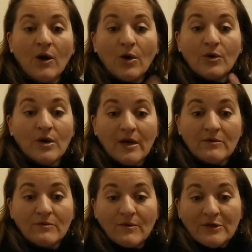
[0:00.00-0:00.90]
Or
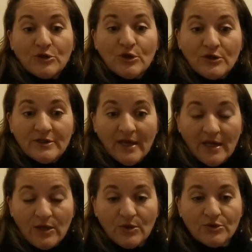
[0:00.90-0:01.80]
what tools can
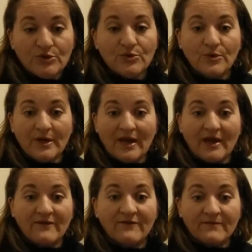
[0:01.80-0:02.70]
I use when
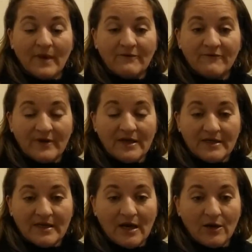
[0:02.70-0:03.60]
I'm
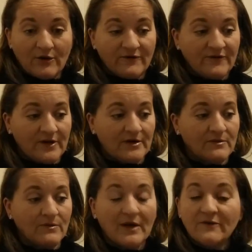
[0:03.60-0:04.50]
feeling a lot of fear?
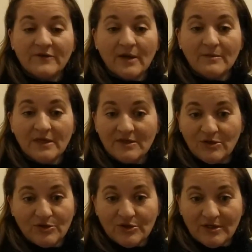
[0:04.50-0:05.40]
One of them is
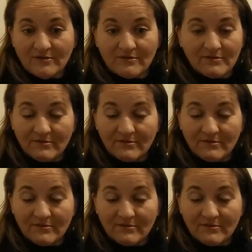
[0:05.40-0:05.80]
using